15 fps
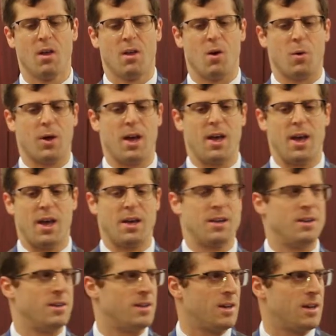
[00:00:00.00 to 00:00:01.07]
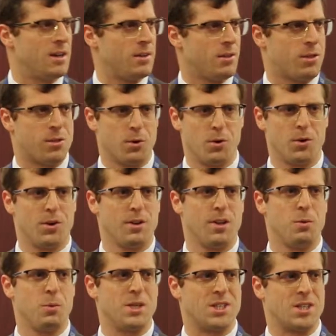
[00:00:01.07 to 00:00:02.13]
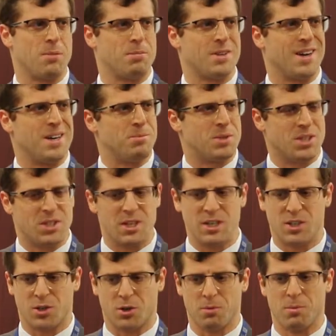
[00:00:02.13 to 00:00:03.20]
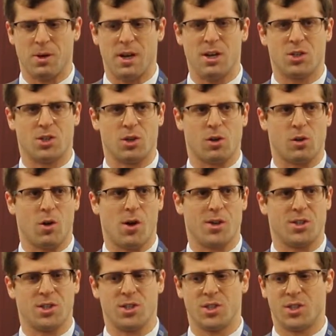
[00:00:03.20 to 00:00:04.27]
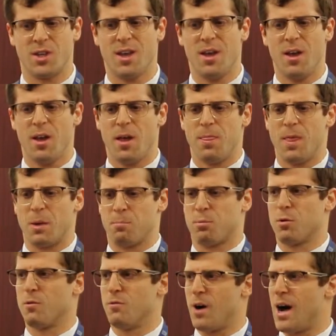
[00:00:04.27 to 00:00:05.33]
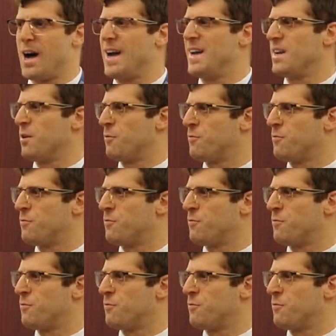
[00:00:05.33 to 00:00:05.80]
Okay, and thirdly, we sometimes see termination clauses that provide a